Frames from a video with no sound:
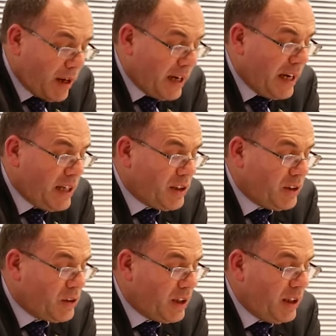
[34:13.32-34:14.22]

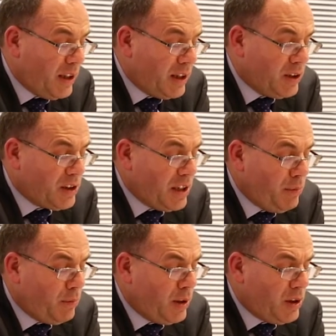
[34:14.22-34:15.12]
regulators, can
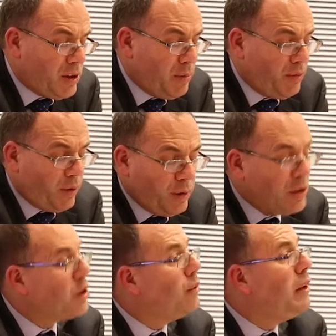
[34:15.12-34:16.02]
seem to be
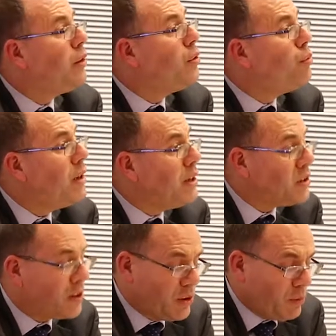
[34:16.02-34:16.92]
focused only on the
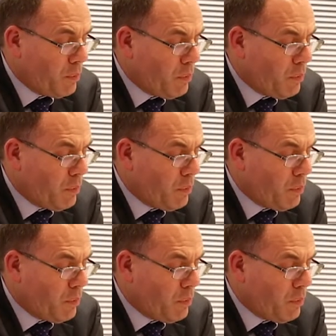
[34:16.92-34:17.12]
risks.